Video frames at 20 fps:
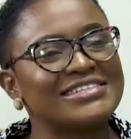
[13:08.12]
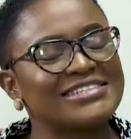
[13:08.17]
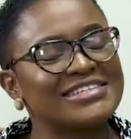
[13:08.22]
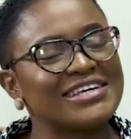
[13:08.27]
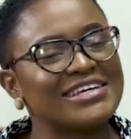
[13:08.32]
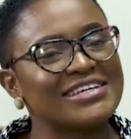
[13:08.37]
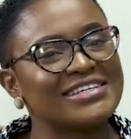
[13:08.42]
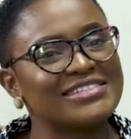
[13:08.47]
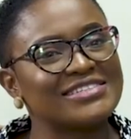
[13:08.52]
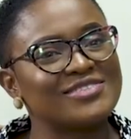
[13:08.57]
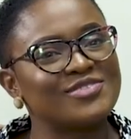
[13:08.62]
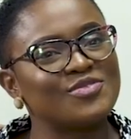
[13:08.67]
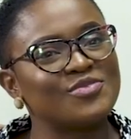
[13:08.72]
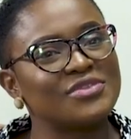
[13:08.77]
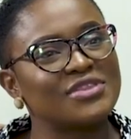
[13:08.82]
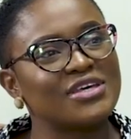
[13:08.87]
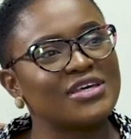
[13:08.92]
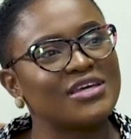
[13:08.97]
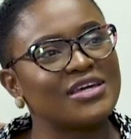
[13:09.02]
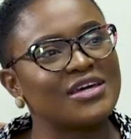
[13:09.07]
this case, do you
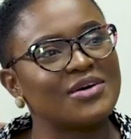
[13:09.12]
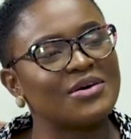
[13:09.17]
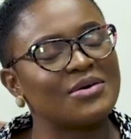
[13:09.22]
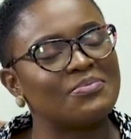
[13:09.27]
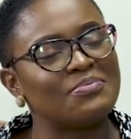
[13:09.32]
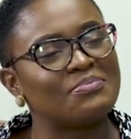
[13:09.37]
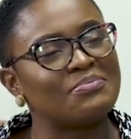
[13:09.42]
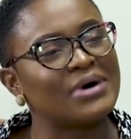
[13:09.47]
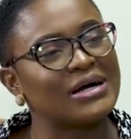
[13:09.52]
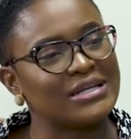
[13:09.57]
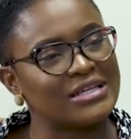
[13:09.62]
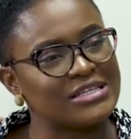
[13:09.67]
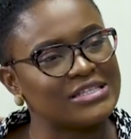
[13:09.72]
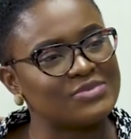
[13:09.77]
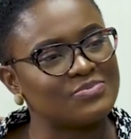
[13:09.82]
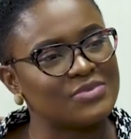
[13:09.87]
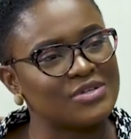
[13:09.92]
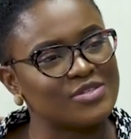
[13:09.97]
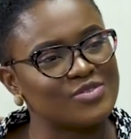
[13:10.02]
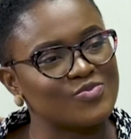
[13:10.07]
think uh,
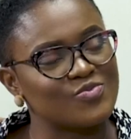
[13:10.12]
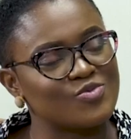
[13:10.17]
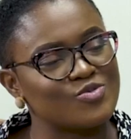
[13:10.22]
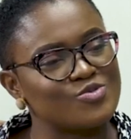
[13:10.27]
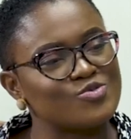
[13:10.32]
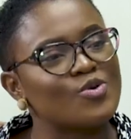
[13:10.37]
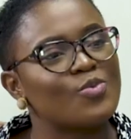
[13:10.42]
management will